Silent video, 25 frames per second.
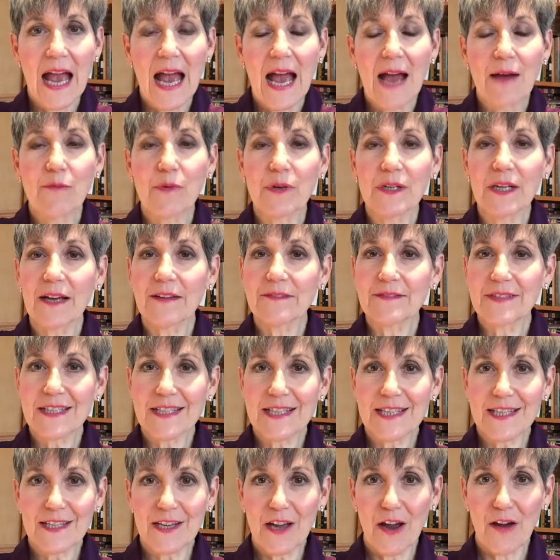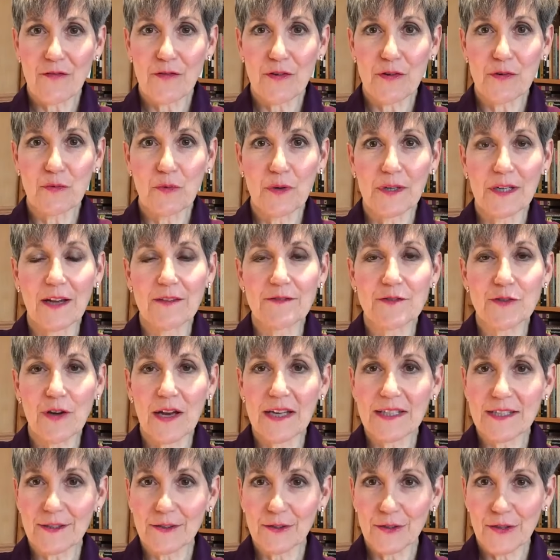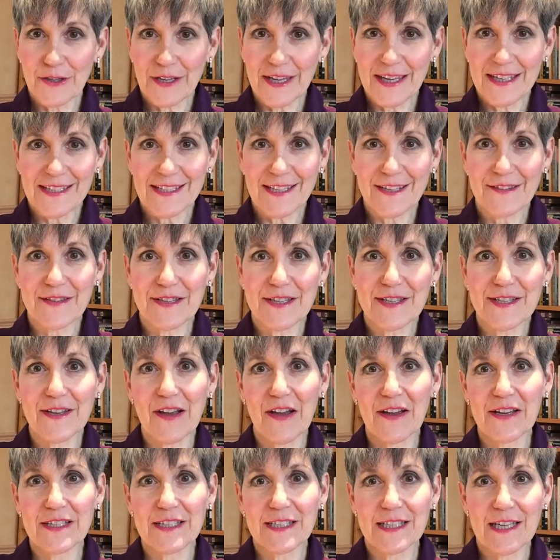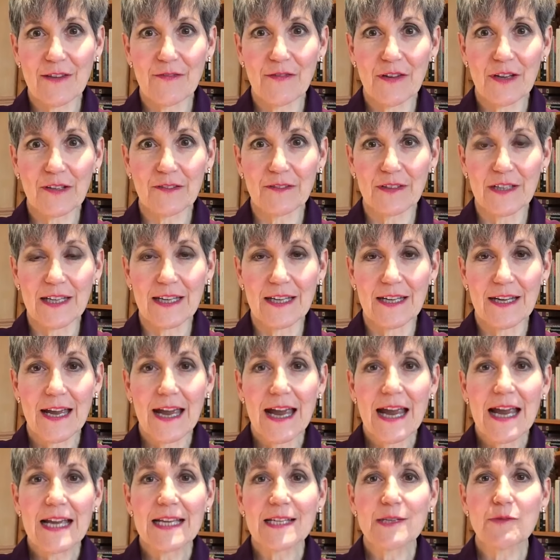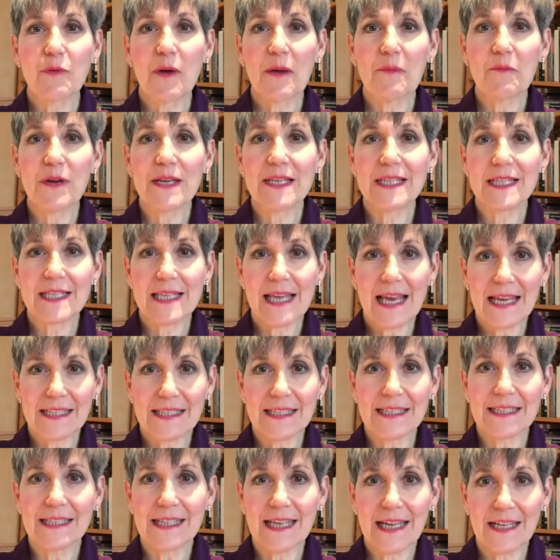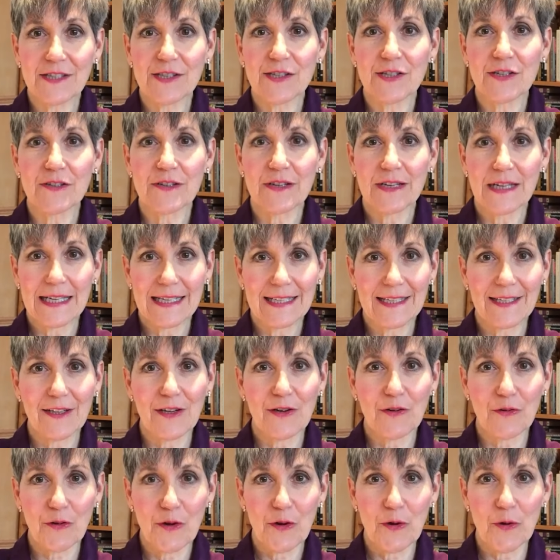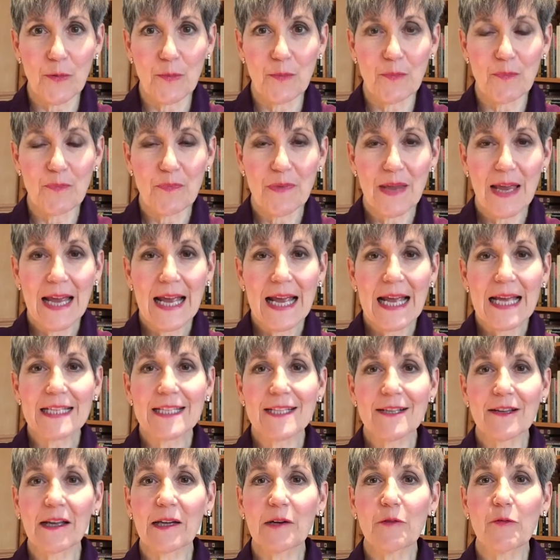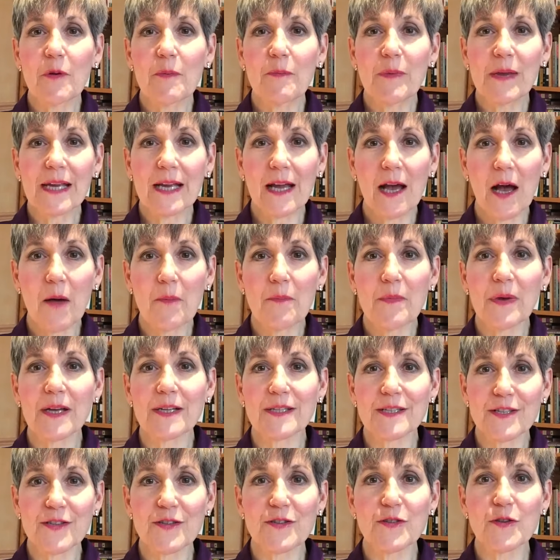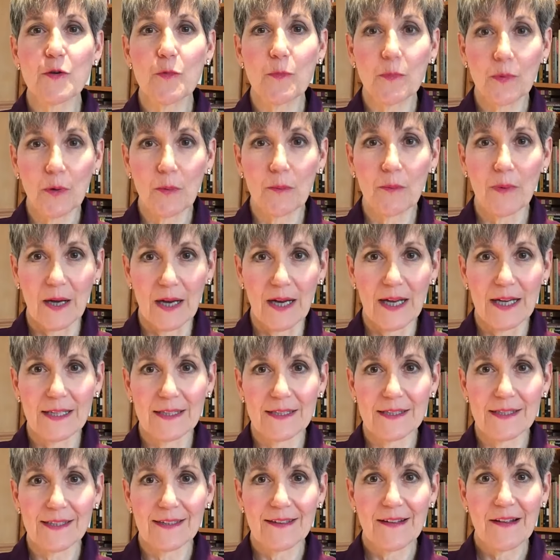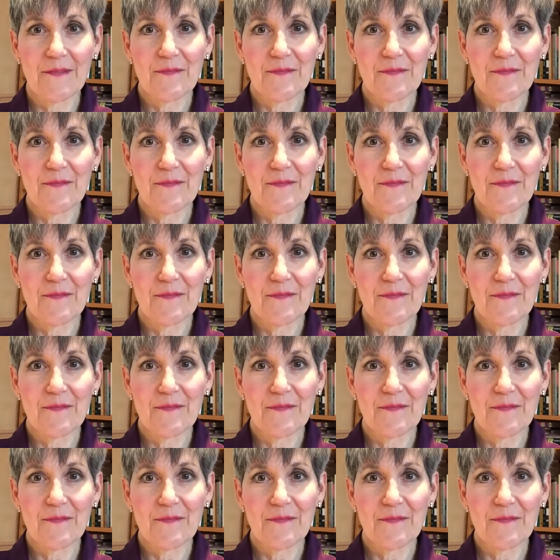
And what I've discovered when I've tried to look into this scientifically is when we send intention in a group, it's like we become a supermind.